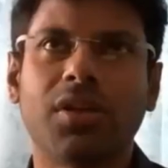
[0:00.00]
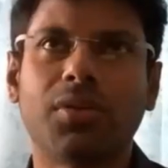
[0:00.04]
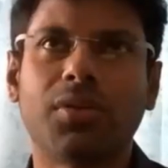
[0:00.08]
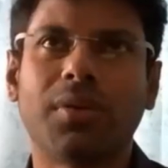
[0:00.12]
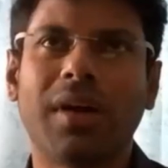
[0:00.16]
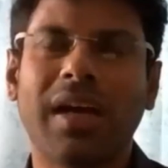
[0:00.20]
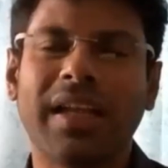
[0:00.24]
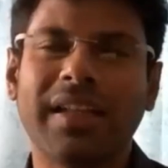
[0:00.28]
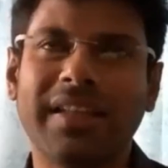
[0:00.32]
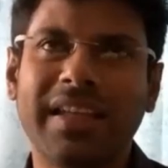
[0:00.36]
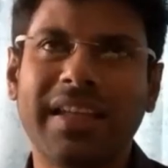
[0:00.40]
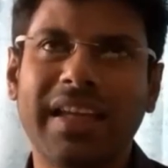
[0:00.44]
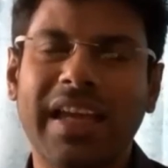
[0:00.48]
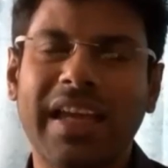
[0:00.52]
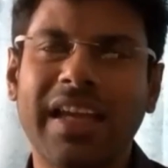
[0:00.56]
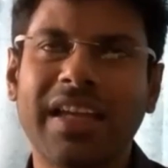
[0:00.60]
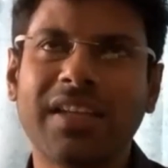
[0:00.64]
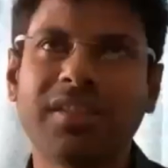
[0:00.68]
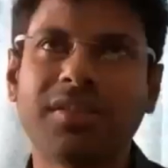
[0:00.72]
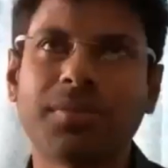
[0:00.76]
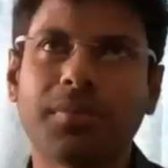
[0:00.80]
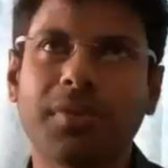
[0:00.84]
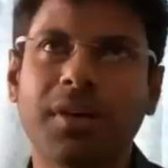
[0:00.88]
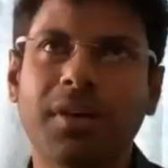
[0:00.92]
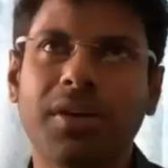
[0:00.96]
So at the
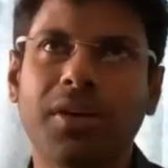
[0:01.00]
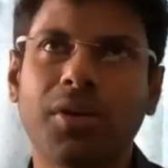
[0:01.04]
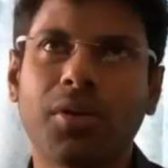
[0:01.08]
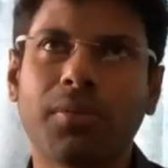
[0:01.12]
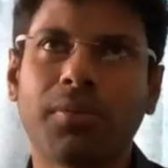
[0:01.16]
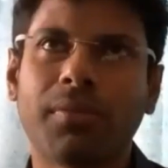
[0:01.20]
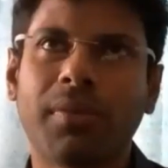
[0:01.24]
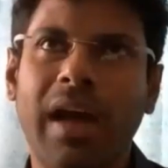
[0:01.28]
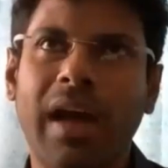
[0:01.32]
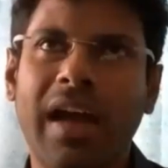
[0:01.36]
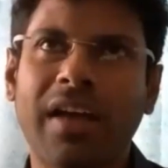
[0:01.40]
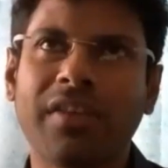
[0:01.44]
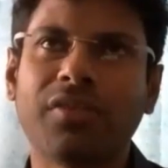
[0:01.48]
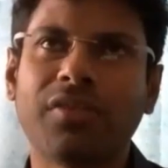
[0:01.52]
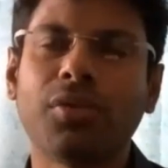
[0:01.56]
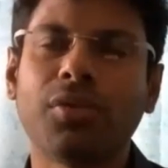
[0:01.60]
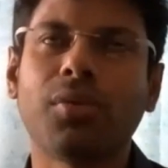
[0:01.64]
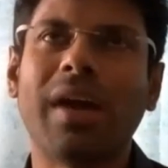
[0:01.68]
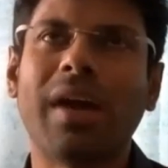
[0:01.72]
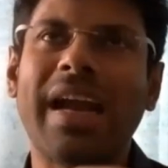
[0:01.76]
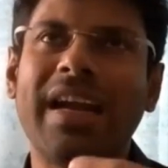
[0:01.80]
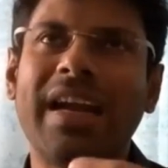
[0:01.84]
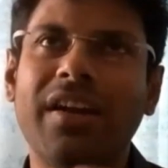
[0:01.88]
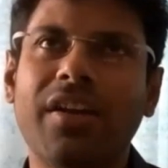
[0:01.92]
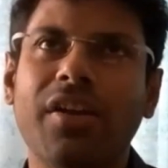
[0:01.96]
age, as
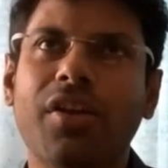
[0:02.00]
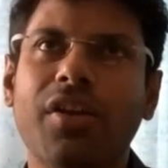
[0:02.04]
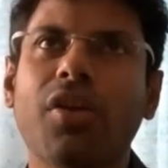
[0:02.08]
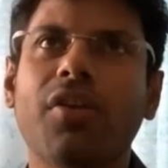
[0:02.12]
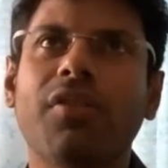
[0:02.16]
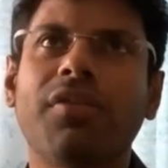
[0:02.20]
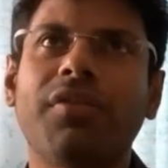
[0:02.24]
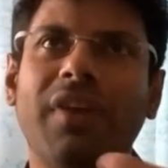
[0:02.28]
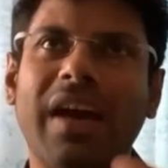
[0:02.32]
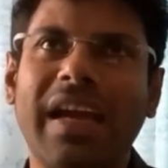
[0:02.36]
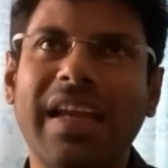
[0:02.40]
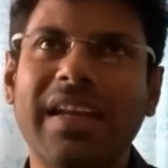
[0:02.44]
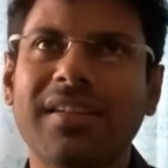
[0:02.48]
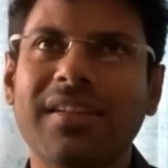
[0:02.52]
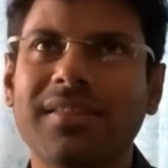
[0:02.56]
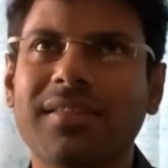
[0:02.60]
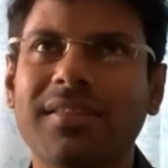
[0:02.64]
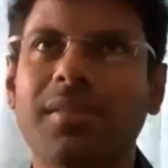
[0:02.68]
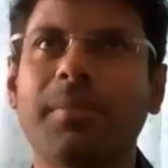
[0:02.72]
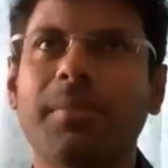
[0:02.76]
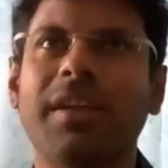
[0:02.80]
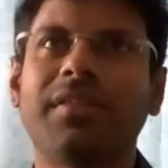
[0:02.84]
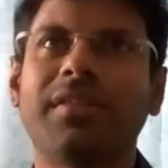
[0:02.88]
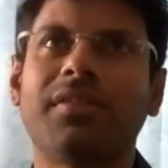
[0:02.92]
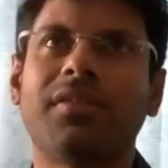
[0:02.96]
you enter your final
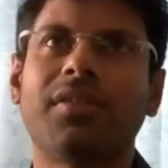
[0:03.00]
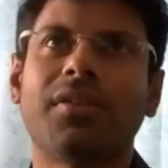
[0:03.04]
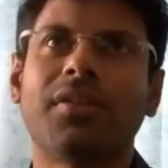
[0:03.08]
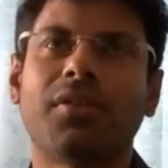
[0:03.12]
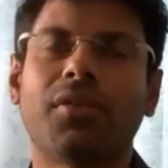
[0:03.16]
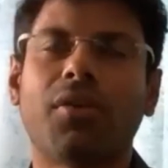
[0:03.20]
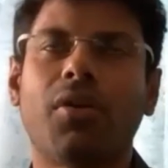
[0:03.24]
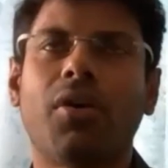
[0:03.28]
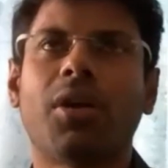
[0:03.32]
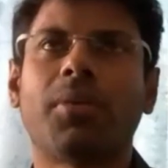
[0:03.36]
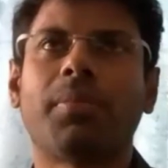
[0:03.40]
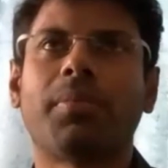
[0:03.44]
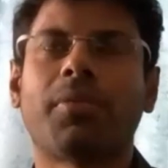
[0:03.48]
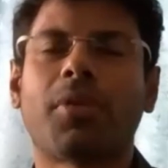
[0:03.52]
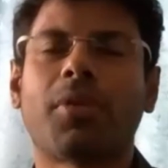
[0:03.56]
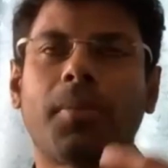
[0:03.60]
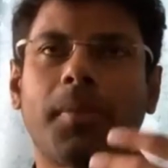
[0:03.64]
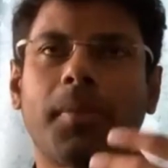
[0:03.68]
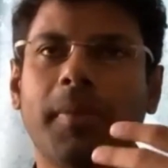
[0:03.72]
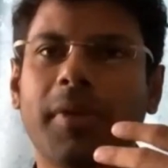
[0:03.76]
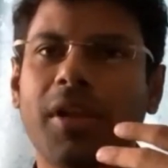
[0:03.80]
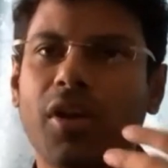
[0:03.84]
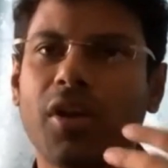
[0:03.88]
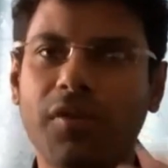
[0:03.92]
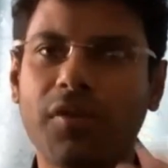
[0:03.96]
semester or
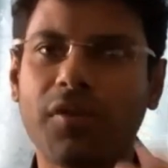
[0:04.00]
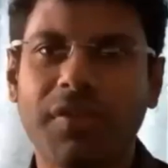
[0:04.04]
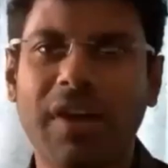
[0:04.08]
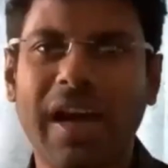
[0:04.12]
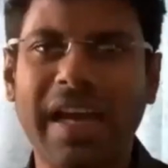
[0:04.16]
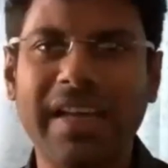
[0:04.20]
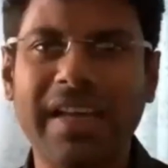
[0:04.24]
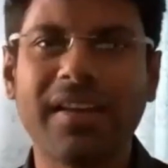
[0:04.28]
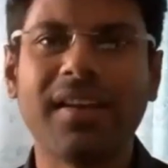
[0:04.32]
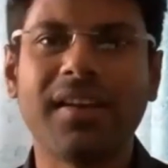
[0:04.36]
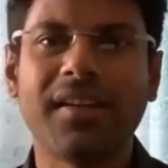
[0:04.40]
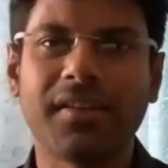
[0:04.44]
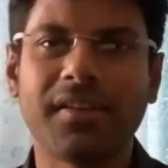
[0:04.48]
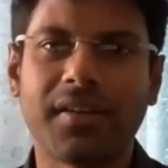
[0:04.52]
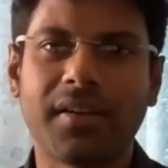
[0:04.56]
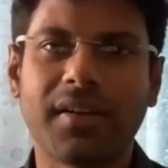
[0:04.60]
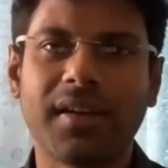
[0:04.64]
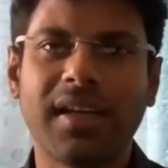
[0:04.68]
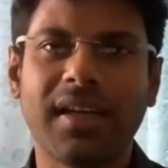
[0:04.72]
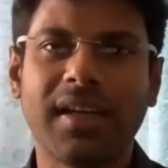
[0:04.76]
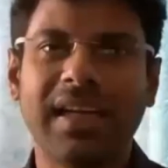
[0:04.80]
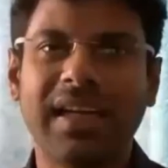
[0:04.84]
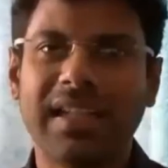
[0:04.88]
probably your final year,